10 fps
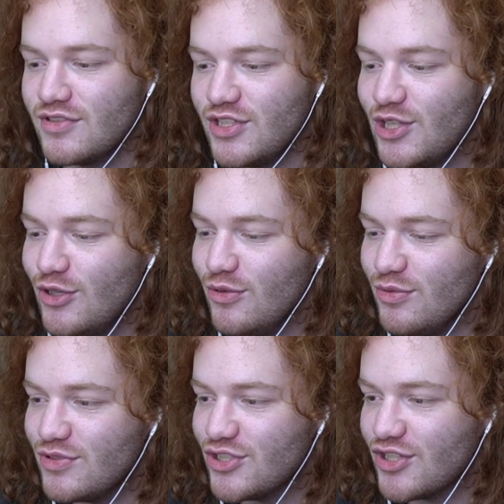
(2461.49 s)

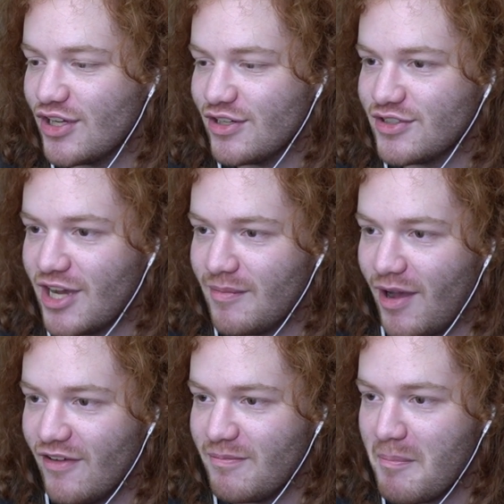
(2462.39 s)
You shut your dumb
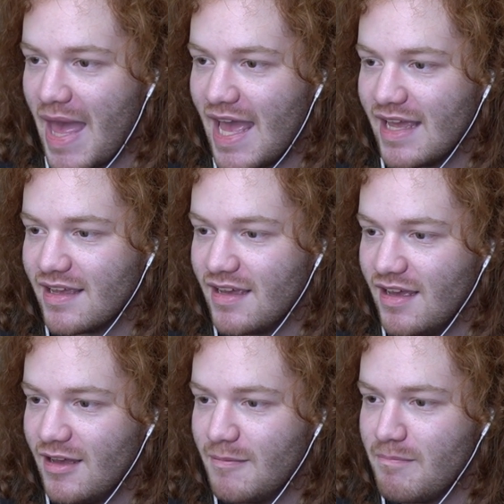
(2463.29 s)
off. Meg,
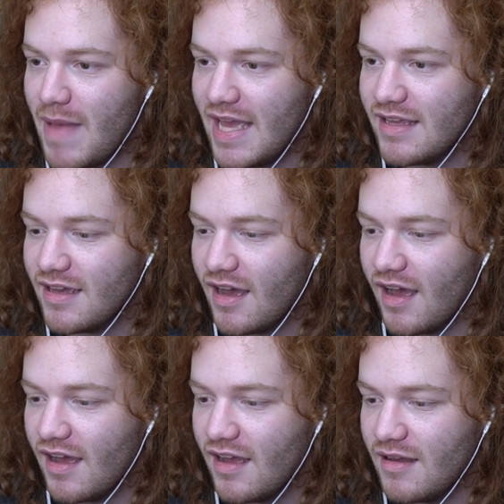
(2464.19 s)

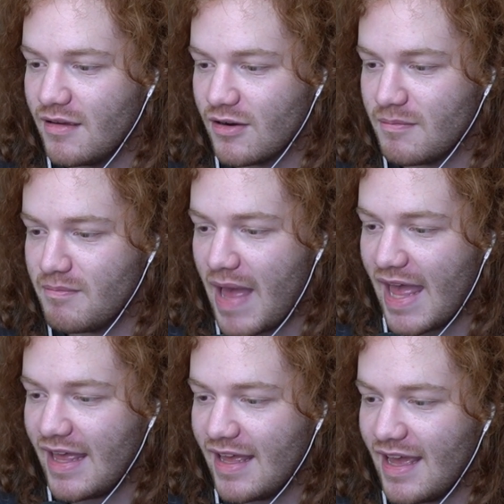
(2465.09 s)
mega, or
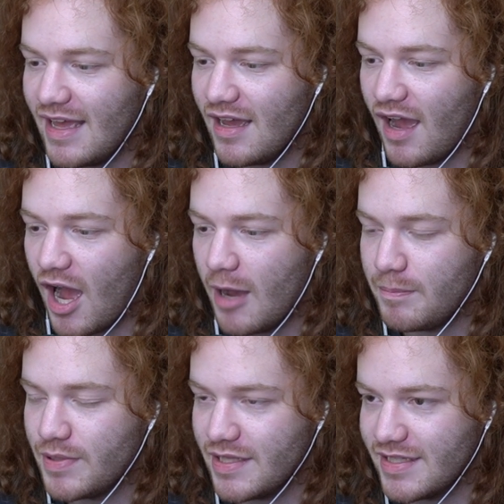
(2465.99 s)

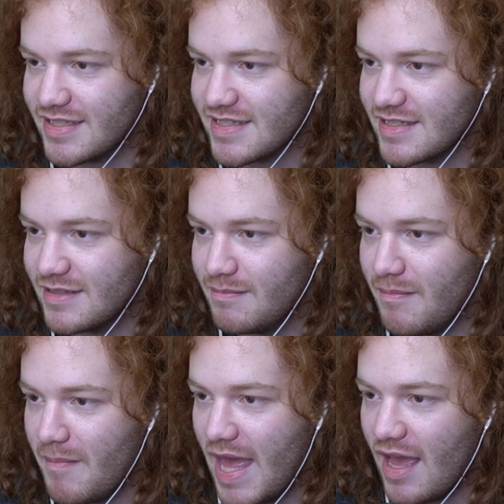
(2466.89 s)
Meopolis.
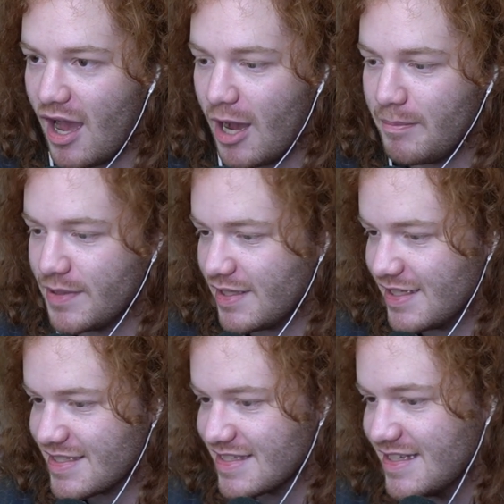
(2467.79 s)

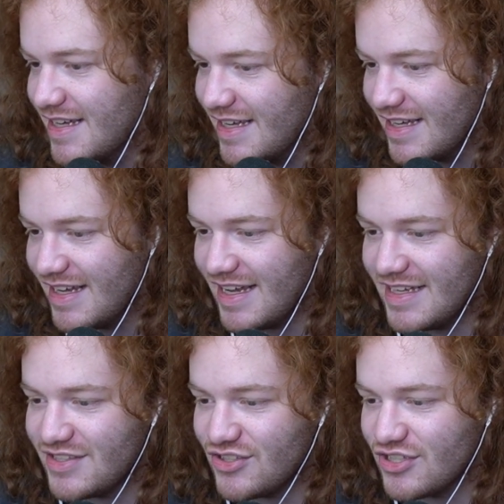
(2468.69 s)
Meopolis.
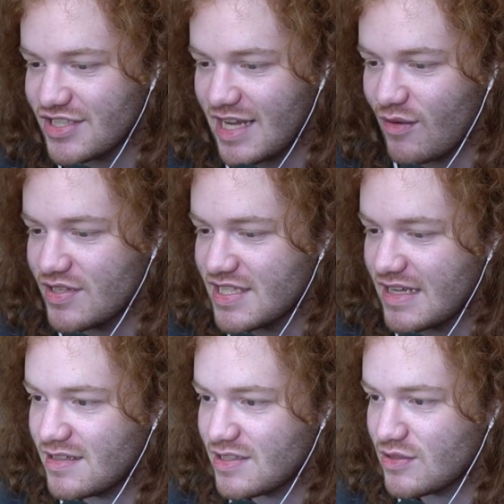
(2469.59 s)
It's just like
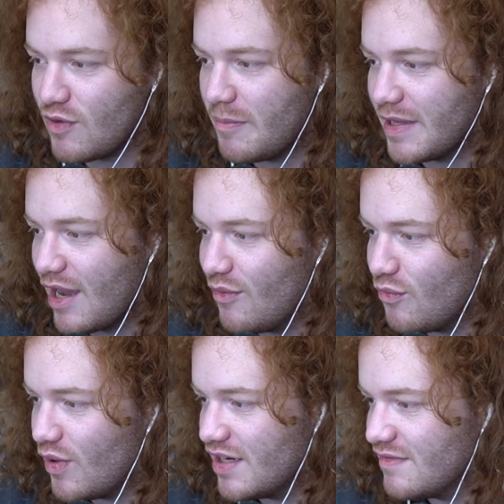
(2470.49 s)
s swapping out
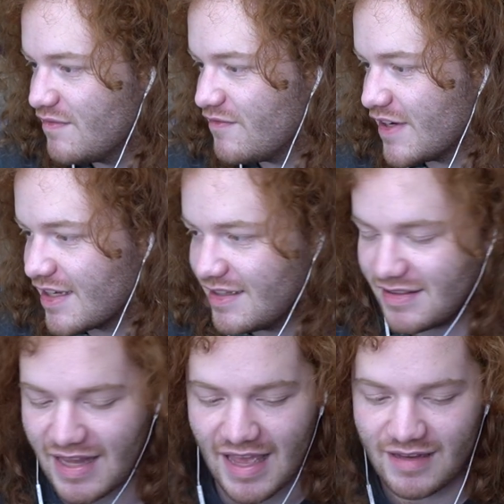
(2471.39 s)
one
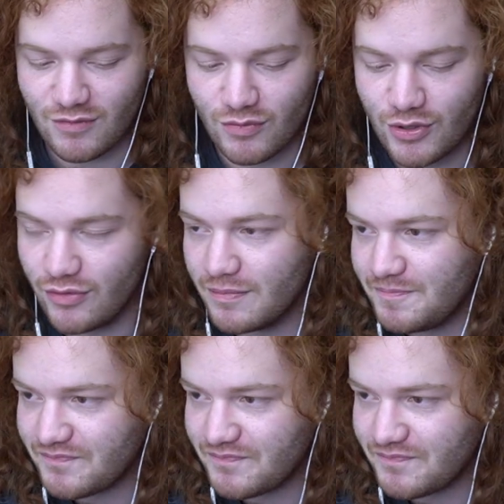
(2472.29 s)
fucking Latin root.